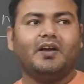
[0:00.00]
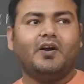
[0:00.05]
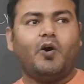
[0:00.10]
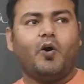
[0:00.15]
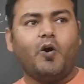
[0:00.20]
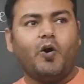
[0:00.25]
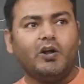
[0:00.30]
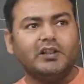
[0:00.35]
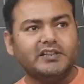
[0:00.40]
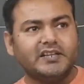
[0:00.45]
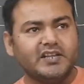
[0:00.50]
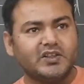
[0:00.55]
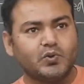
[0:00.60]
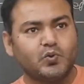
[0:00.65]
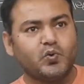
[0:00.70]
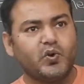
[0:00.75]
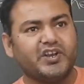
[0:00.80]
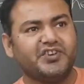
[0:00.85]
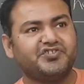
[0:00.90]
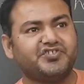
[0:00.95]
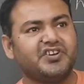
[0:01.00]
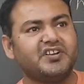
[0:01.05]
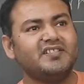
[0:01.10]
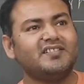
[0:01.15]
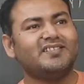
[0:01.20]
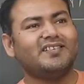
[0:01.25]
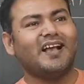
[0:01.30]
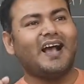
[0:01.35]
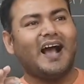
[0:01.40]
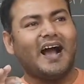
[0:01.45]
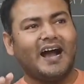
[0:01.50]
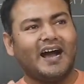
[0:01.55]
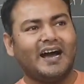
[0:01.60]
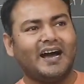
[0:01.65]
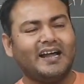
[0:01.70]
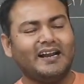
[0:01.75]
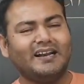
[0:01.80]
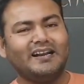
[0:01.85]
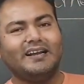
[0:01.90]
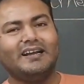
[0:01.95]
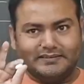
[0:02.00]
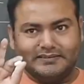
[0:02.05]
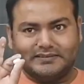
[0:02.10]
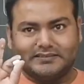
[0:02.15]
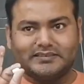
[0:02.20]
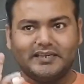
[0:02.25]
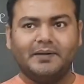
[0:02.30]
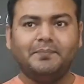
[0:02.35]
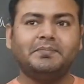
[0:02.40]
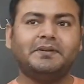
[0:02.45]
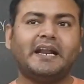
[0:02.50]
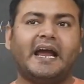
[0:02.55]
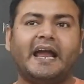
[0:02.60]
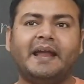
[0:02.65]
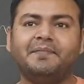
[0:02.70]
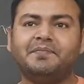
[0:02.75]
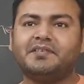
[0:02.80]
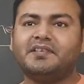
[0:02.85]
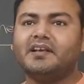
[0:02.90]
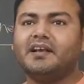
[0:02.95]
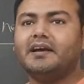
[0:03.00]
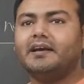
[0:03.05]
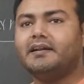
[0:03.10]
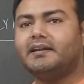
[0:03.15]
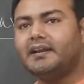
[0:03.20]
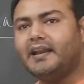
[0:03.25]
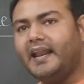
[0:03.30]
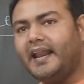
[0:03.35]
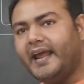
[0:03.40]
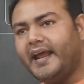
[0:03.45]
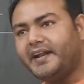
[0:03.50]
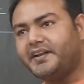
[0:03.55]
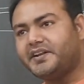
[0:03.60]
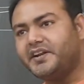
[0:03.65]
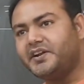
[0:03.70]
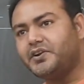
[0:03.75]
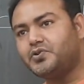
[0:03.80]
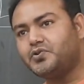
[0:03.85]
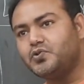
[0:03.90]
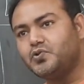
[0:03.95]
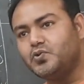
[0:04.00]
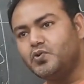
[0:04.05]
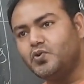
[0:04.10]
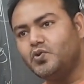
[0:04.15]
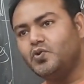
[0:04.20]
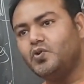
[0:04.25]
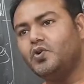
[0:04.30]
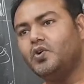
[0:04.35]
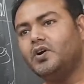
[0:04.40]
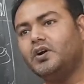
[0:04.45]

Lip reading: all these questions are sometimes related to